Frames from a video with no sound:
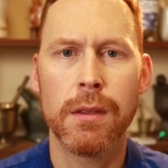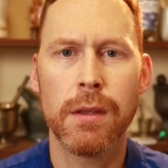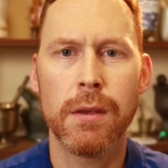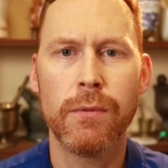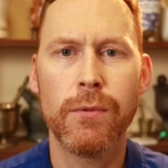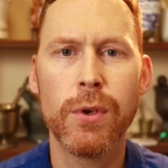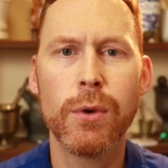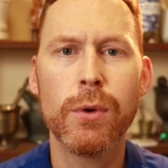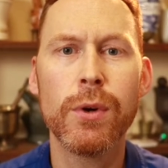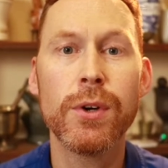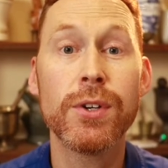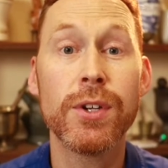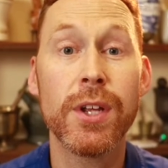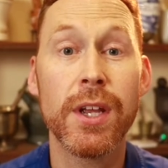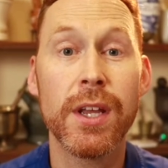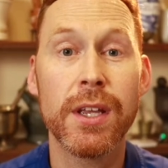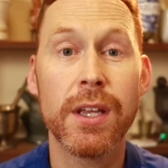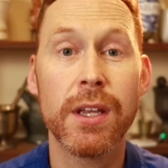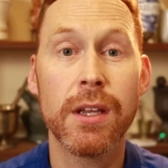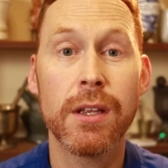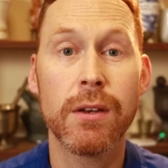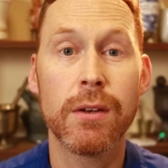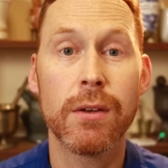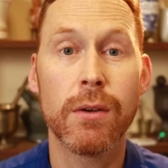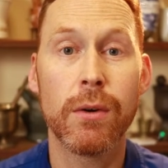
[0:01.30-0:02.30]
If you are
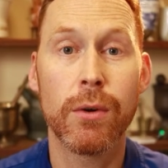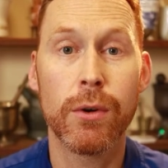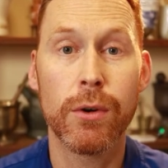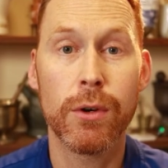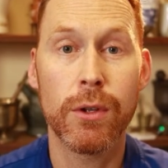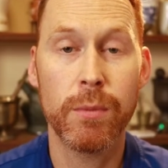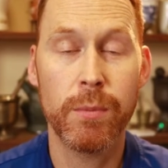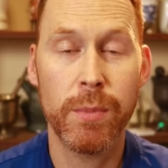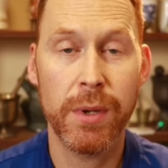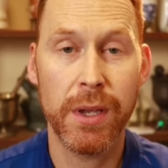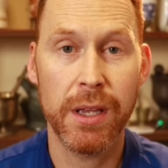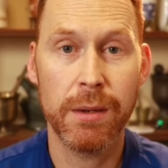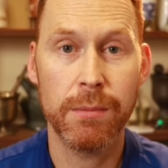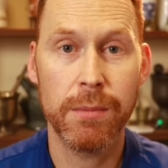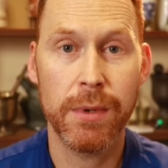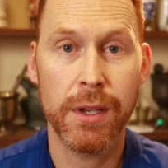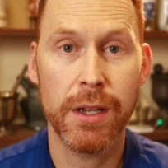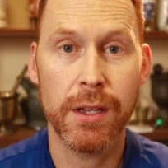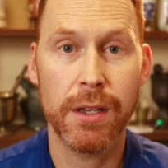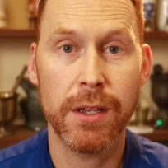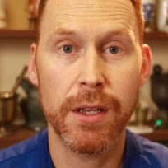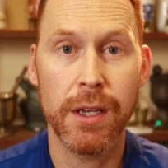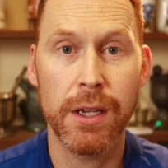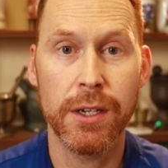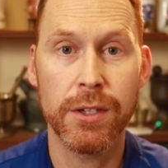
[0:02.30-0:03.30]
taking oral pain
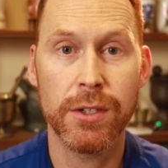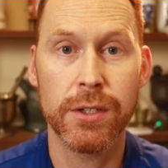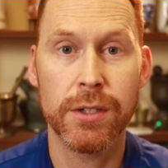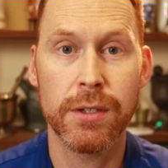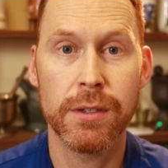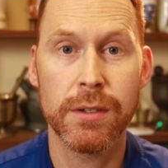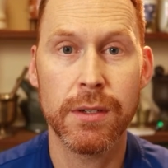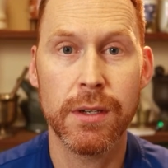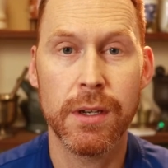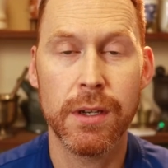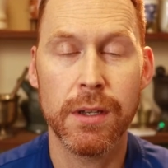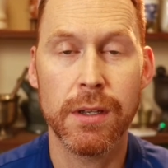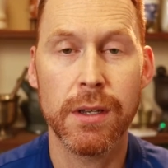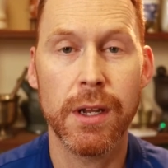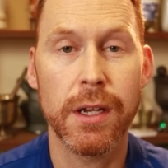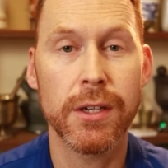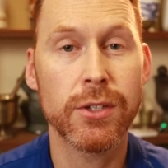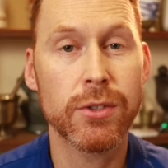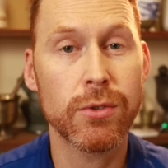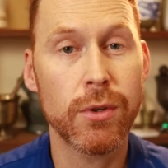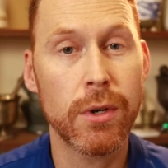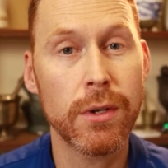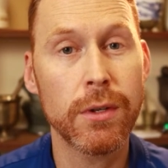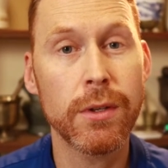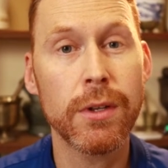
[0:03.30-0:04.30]
medication, I
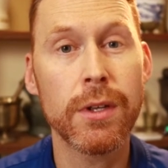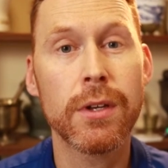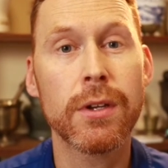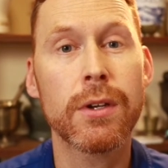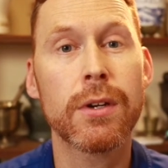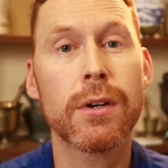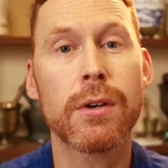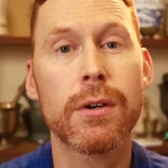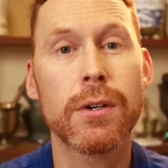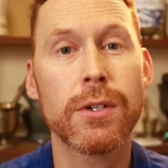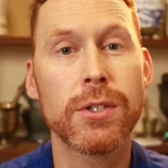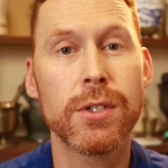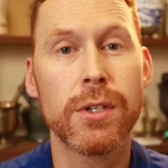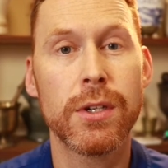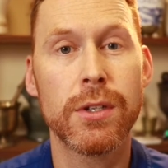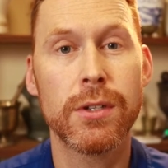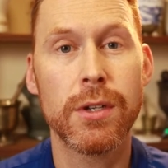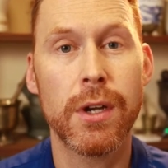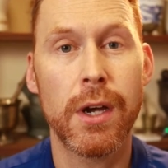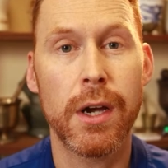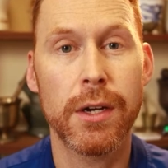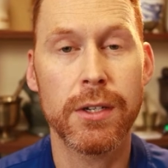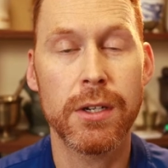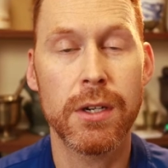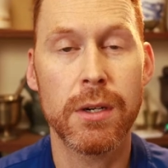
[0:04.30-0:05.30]
strongly encourage you to
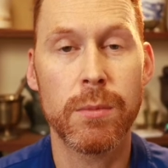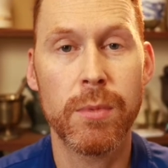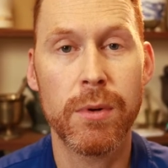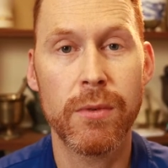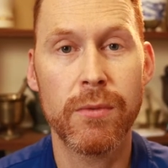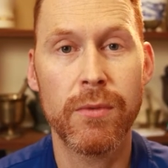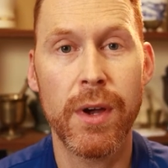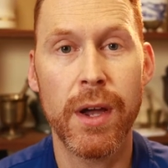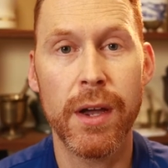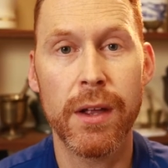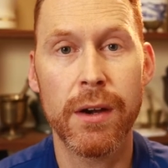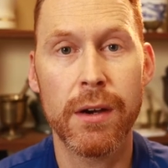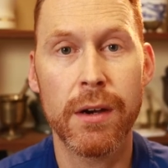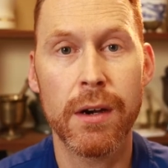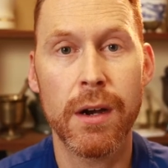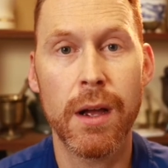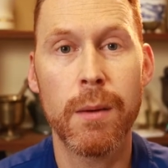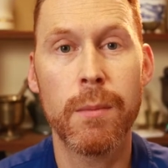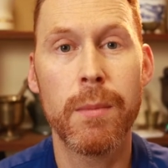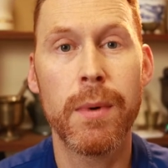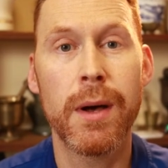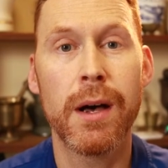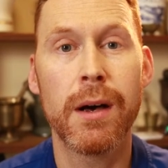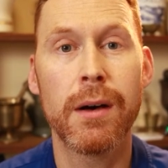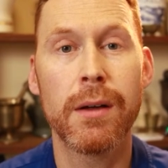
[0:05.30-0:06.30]
talk to your provider
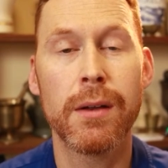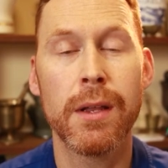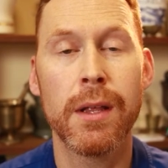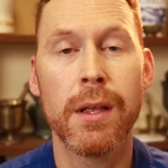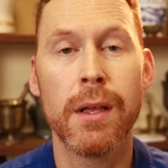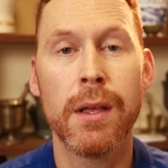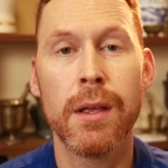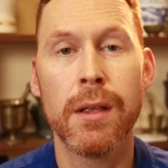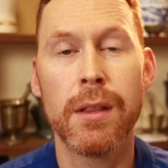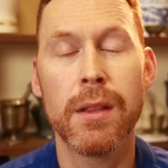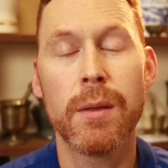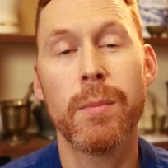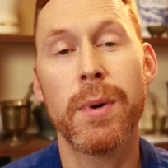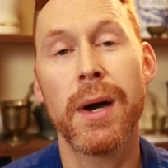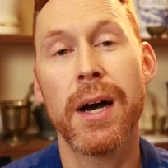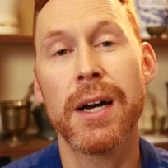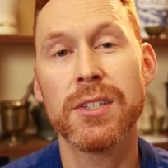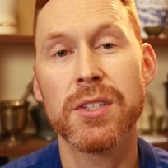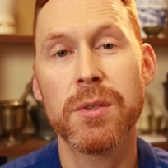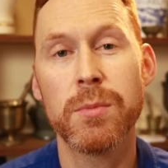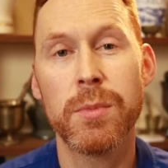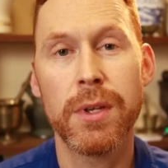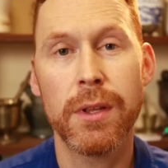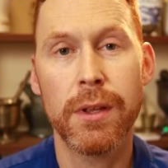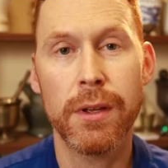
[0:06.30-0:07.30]
about the
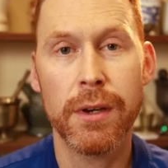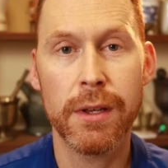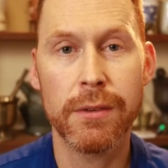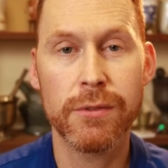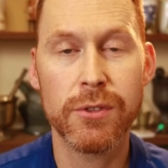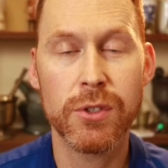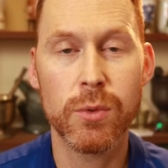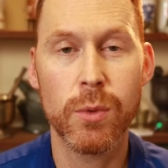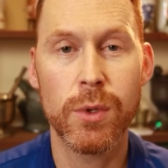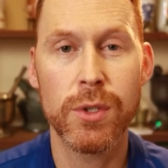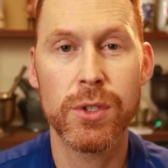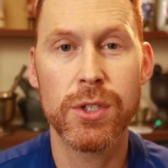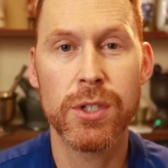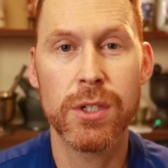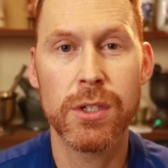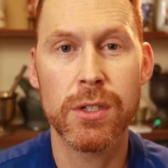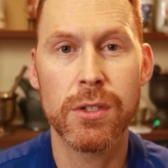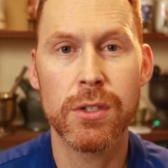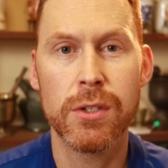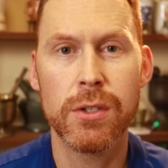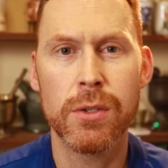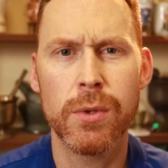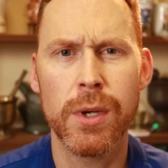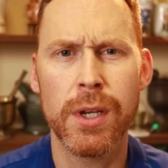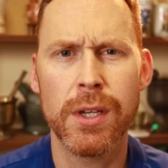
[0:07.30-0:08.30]
possibility of switching
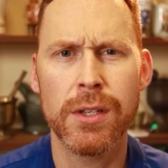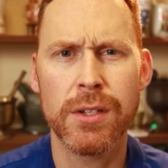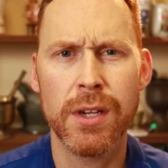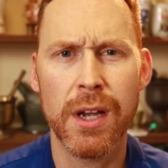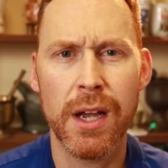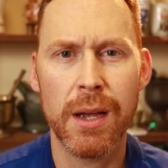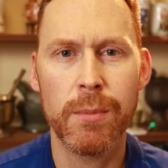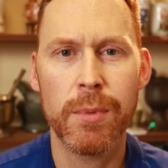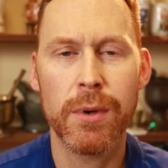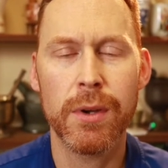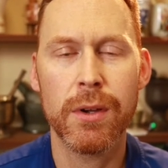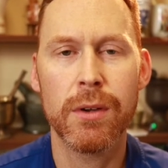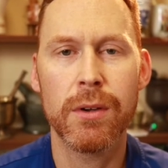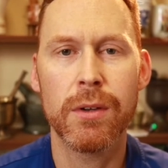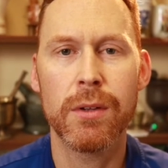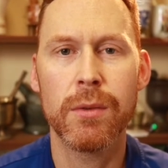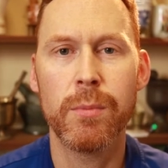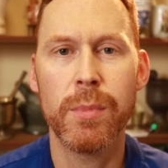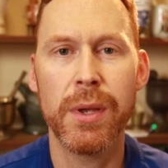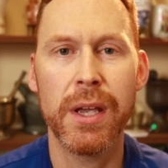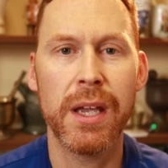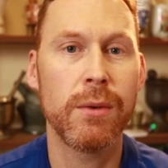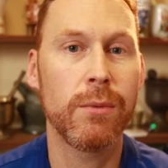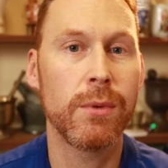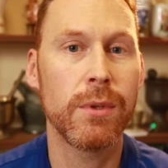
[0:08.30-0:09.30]
to a topical
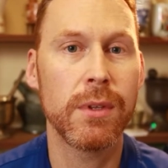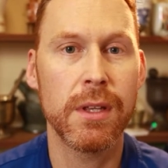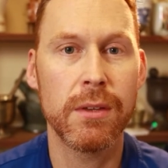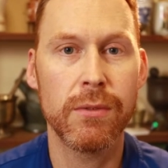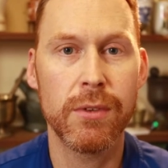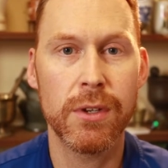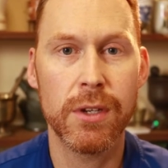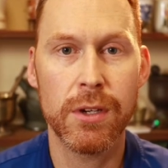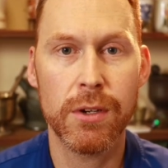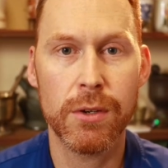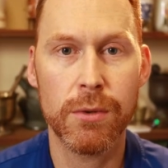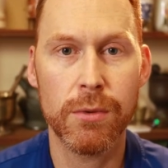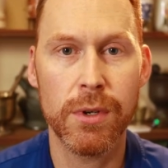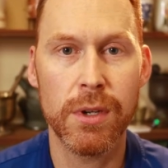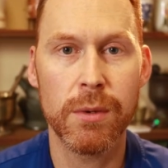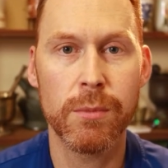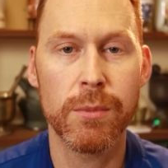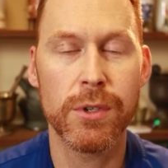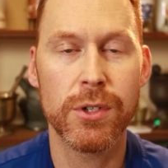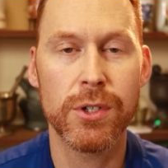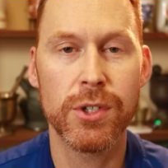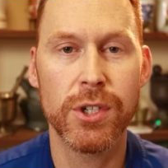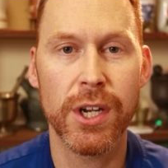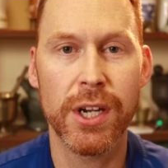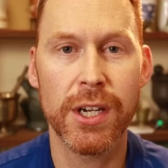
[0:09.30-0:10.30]
pain-relieving cream
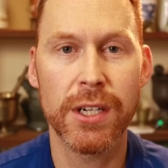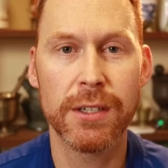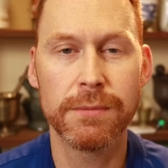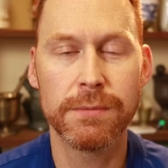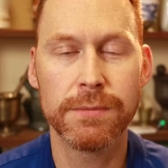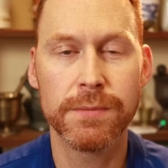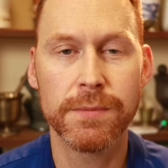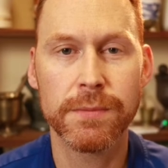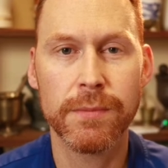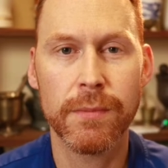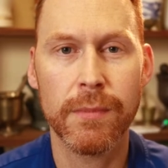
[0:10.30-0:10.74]
or gel.